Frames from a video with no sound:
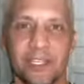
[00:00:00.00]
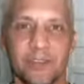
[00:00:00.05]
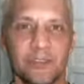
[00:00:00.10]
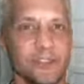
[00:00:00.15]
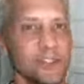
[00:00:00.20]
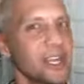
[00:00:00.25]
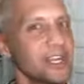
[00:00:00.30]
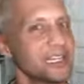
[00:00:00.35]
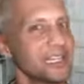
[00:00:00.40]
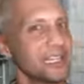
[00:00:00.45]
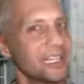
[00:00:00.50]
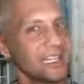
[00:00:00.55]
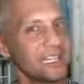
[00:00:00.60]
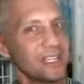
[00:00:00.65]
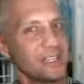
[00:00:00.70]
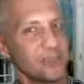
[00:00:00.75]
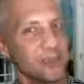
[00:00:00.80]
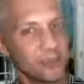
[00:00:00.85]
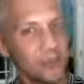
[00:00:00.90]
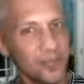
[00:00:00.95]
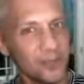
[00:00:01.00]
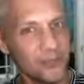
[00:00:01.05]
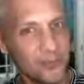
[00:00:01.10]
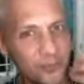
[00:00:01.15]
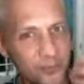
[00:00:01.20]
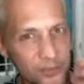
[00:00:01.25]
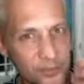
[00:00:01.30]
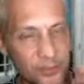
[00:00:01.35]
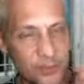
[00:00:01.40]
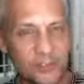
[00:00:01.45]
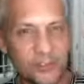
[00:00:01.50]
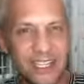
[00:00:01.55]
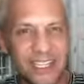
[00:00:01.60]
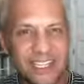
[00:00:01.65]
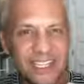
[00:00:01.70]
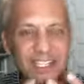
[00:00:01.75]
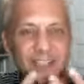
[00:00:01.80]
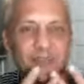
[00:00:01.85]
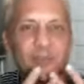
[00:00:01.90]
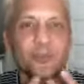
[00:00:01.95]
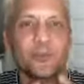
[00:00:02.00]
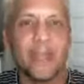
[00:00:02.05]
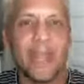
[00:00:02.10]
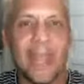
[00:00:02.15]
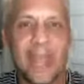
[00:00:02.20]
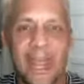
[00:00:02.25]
if you're not eating the right foods that give you